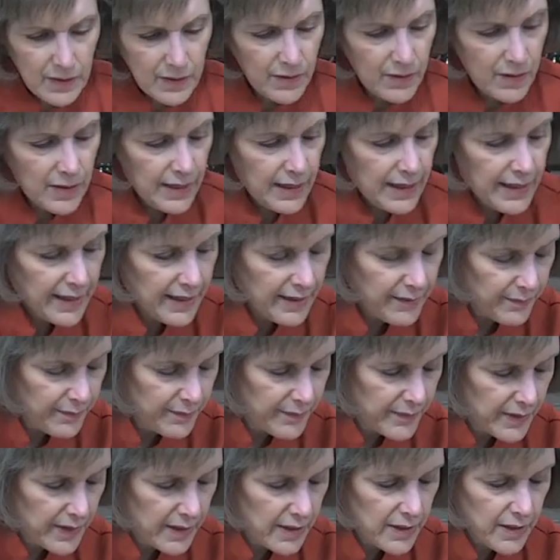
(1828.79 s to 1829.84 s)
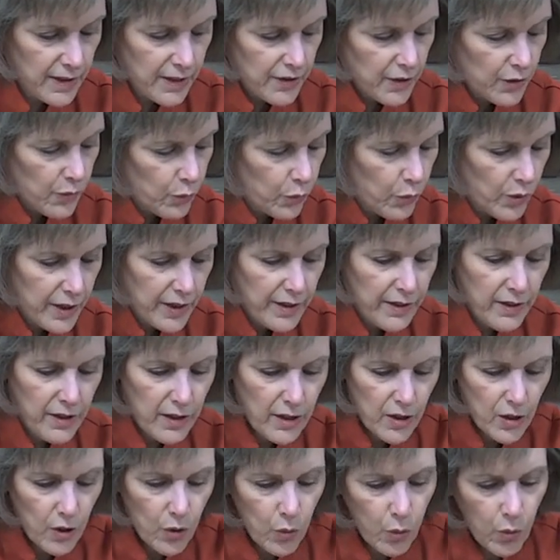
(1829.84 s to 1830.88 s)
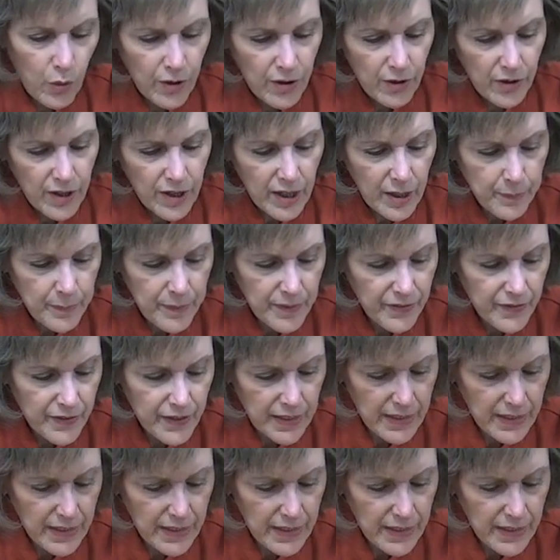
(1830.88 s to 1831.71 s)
Okay, another one quarter cup of